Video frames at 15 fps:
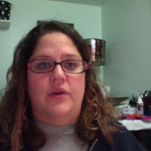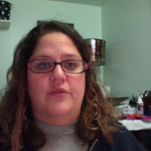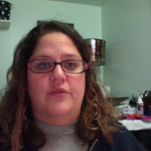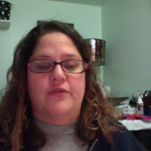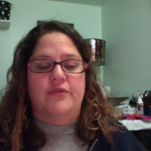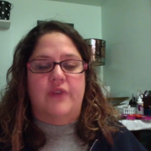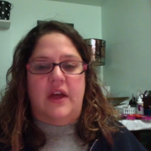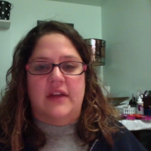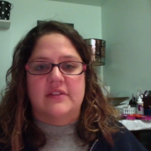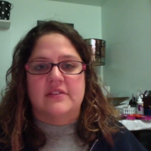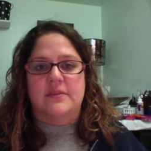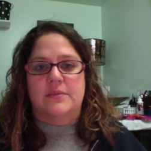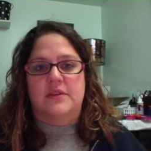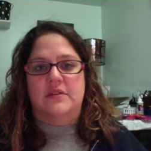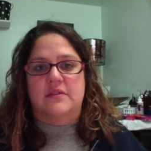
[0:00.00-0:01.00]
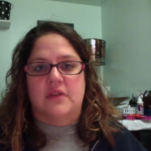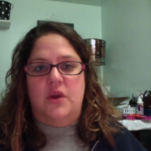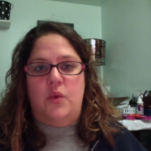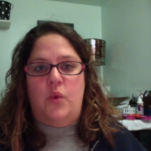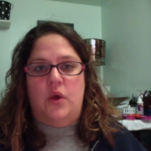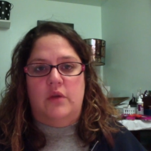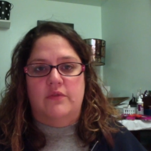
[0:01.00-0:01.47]
find something that's going
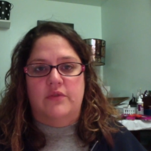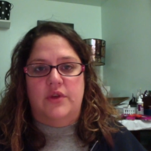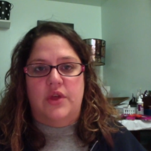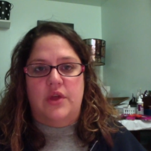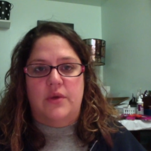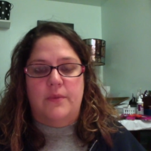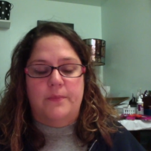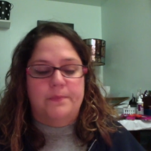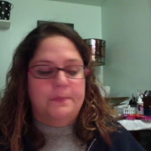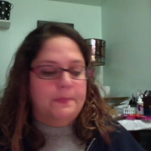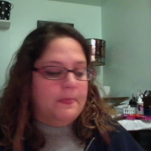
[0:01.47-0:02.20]
to work for you.